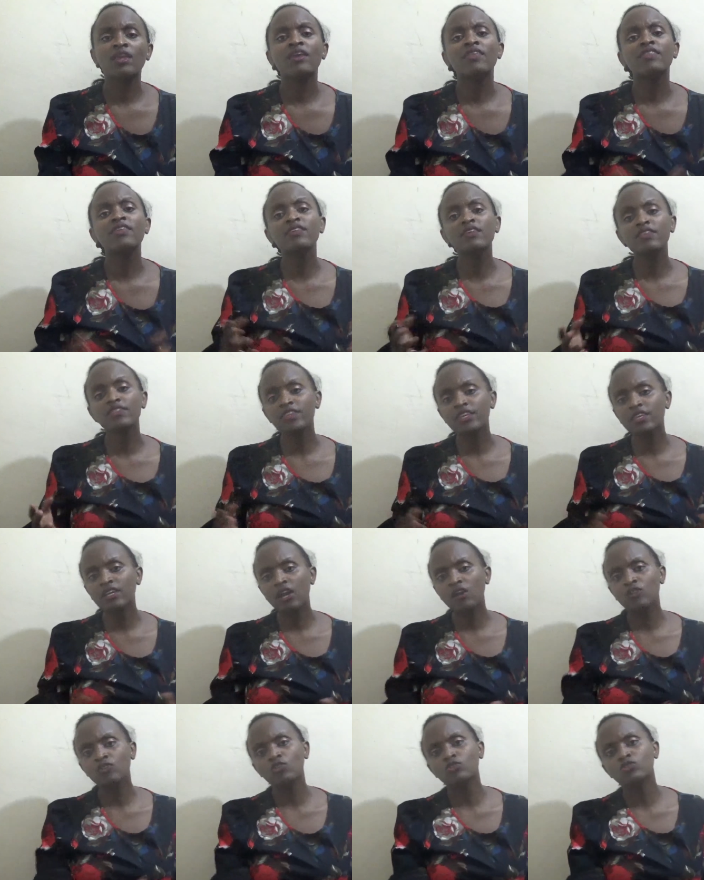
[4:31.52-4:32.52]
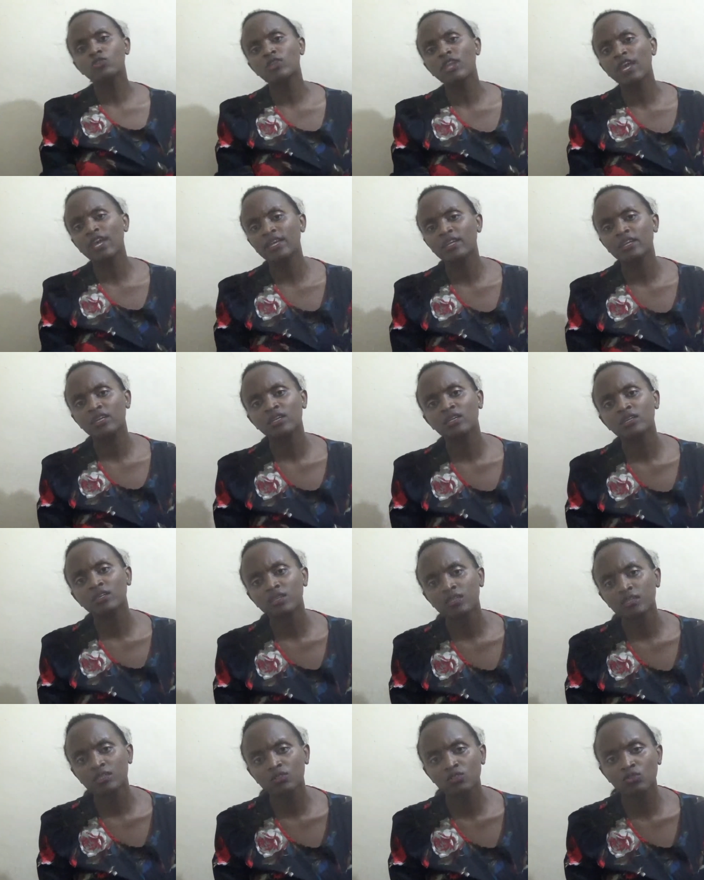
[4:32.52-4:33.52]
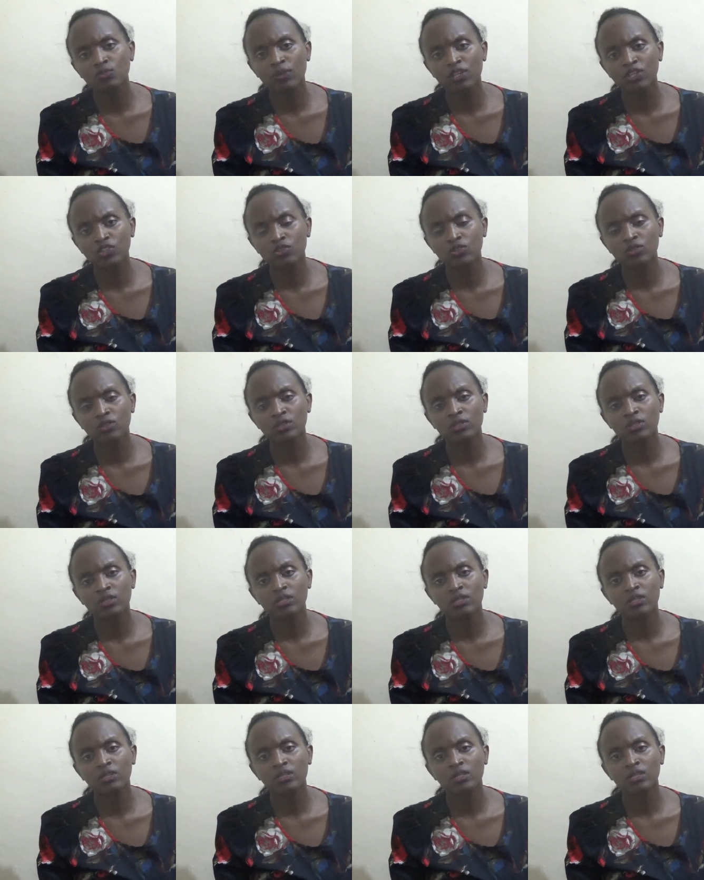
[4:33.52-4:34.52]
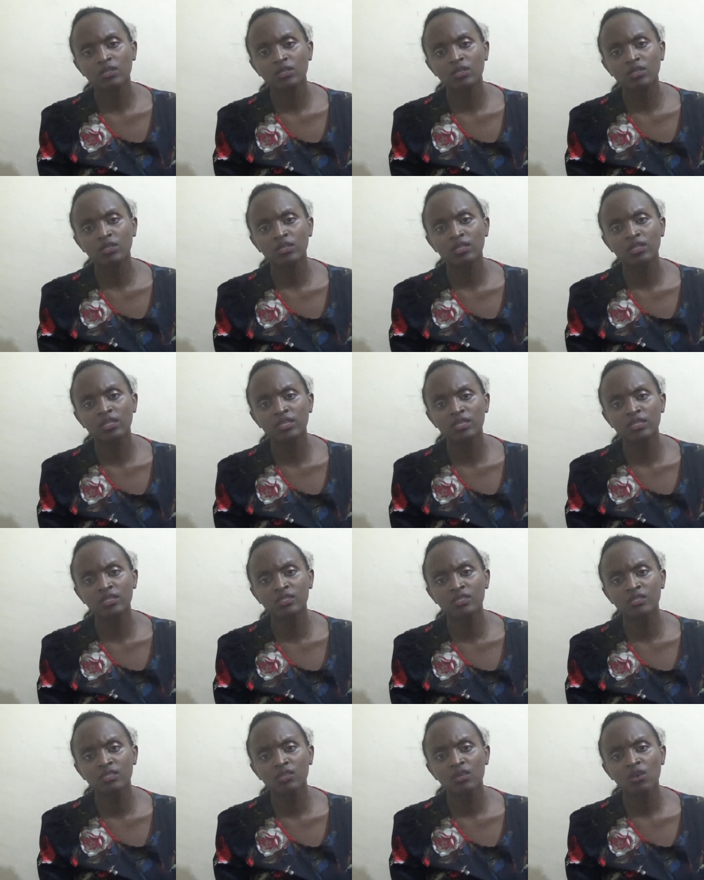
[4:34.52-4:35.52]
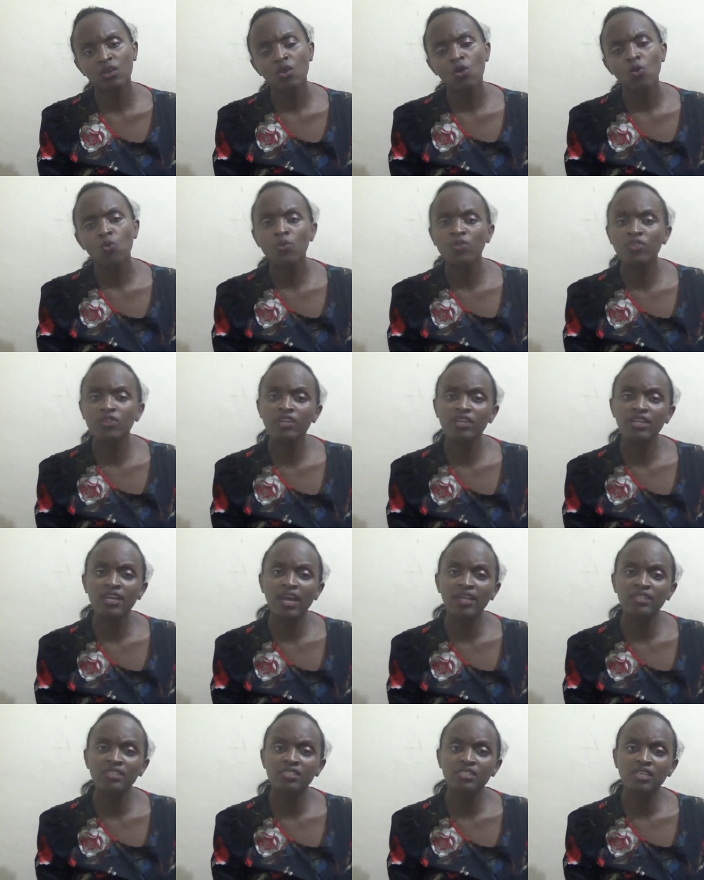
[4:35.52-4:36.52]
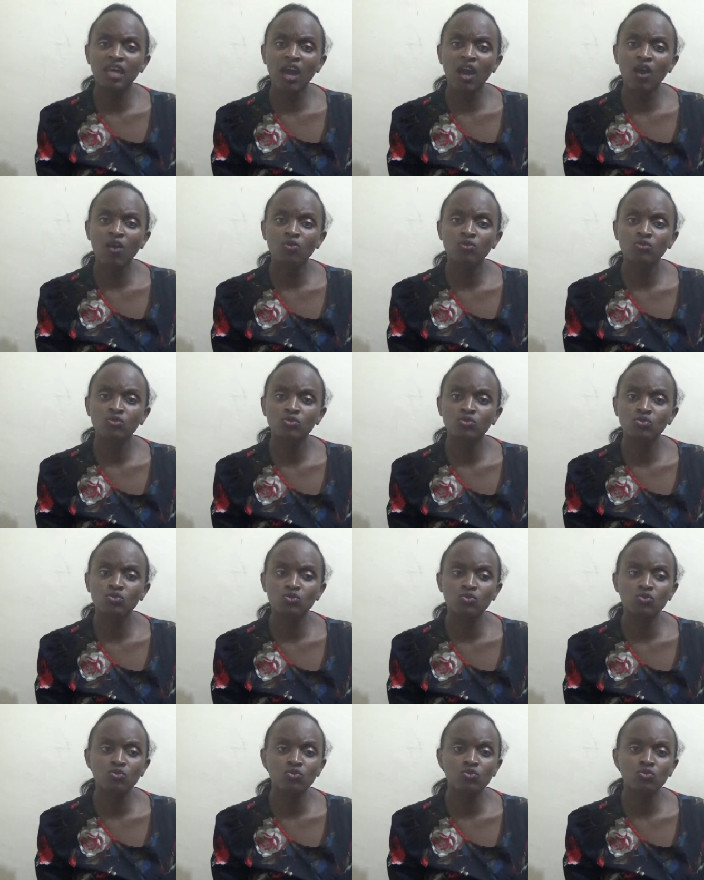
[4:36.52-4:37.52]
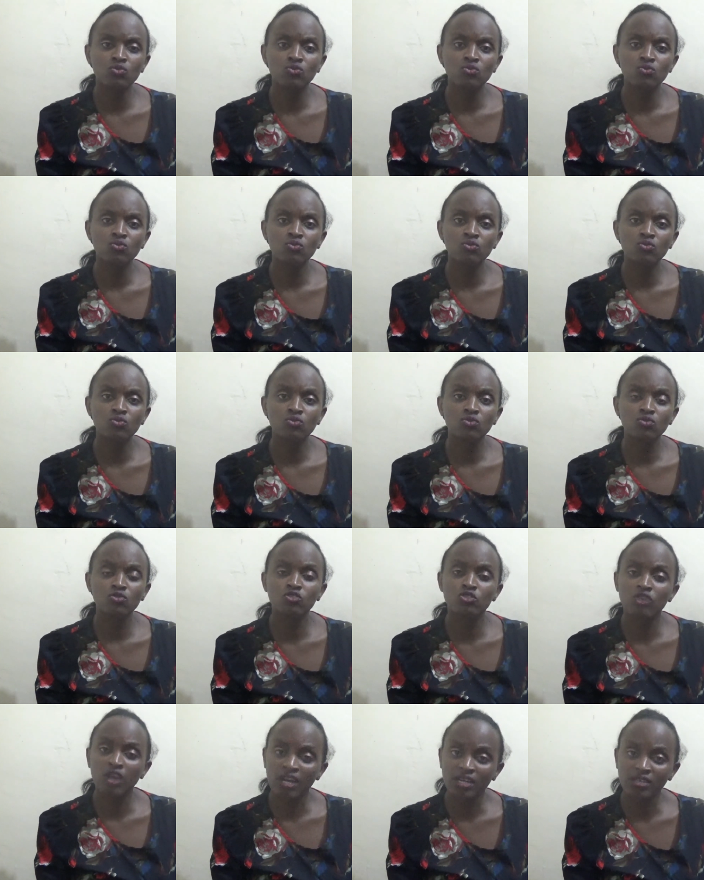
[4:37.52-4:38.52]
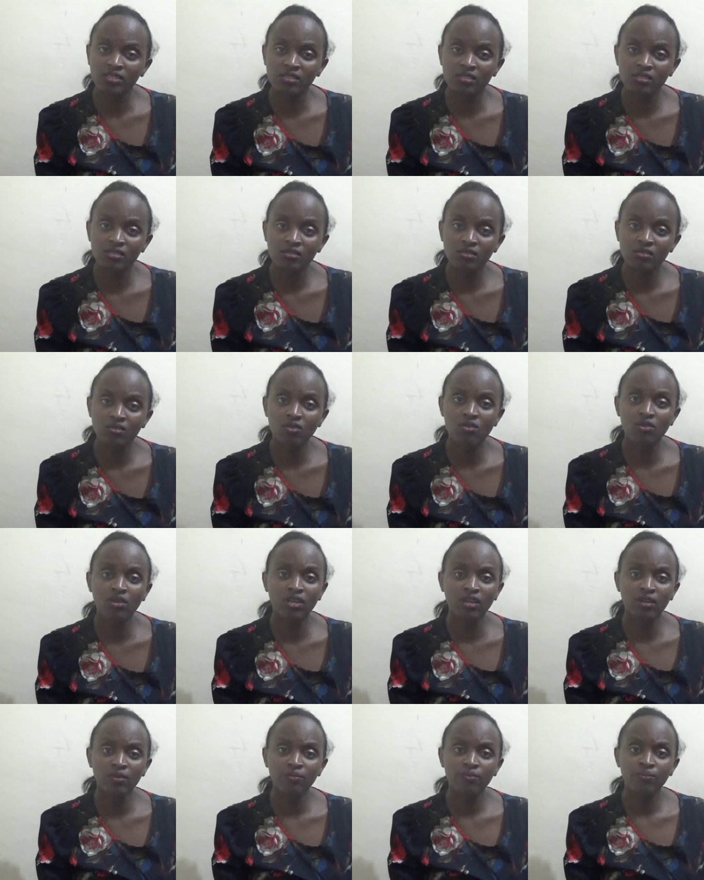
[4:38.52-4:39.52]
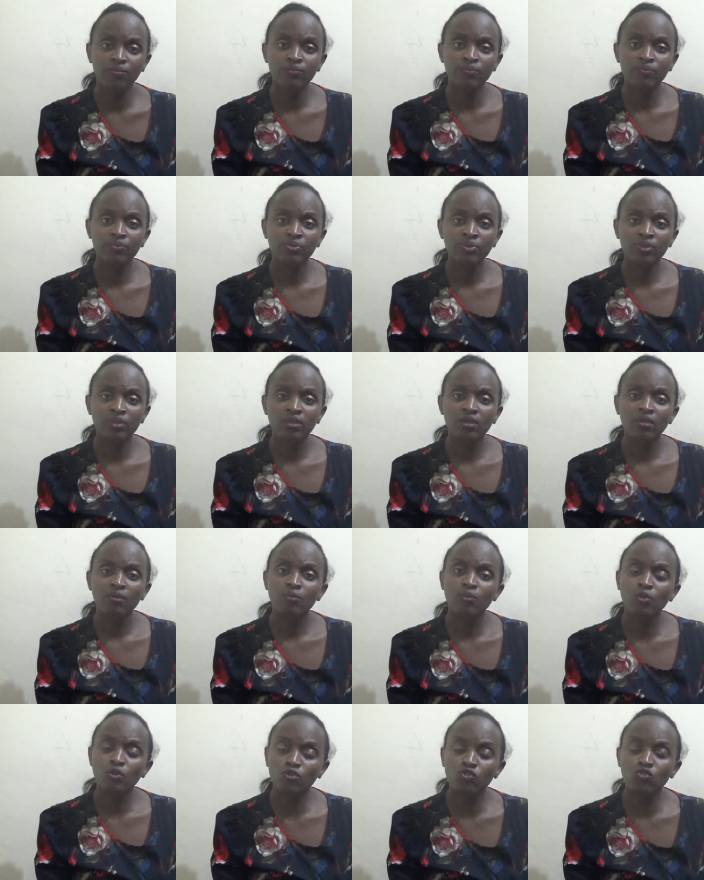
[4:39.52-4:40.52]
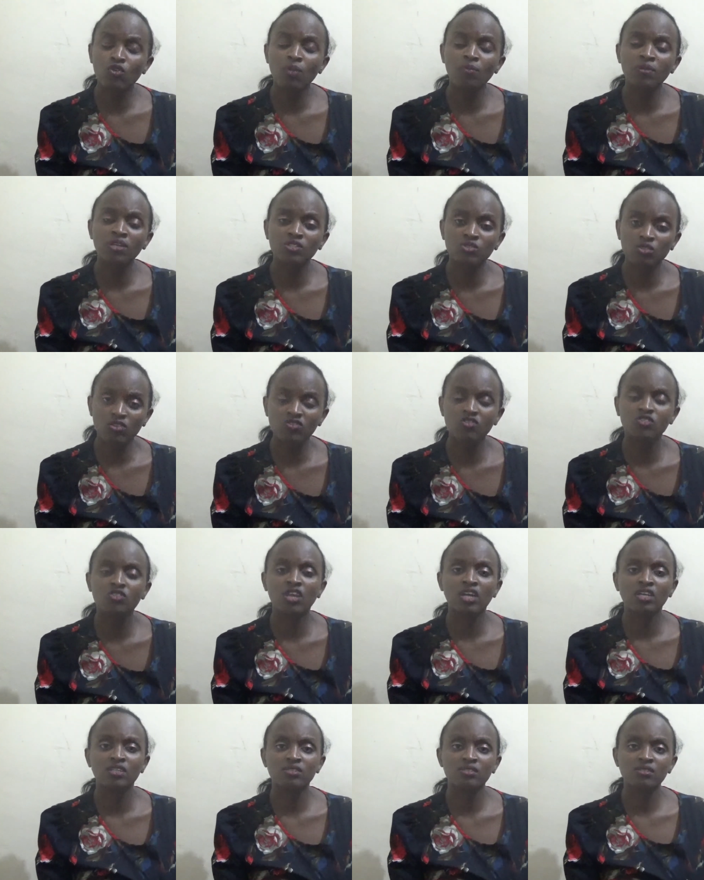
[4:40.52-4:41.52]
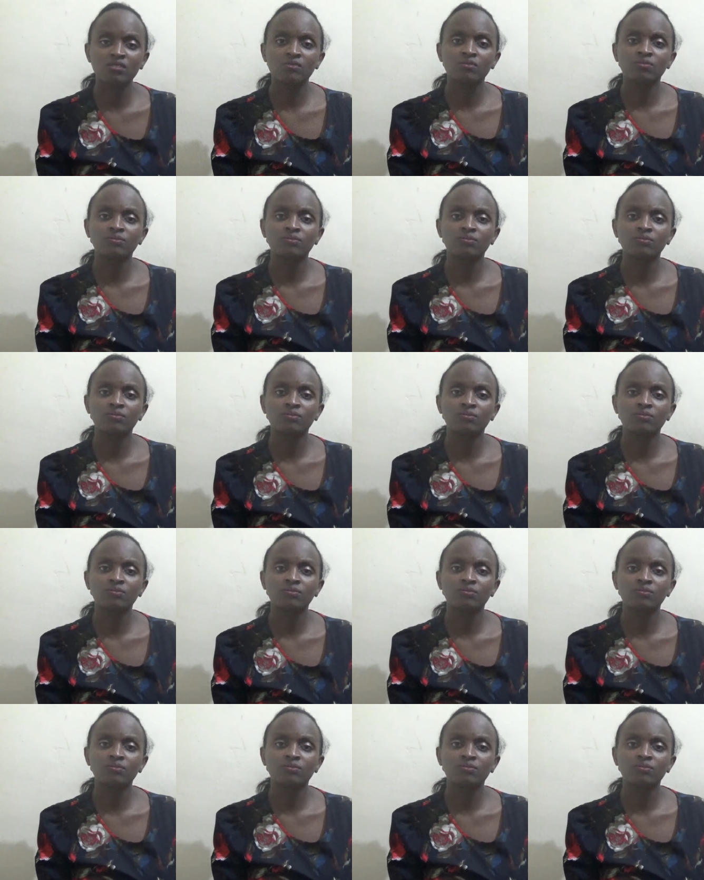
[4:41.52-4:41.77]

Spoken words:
The other thing I would also like to mention is with regards now to drugs, okay, procurement of drugs.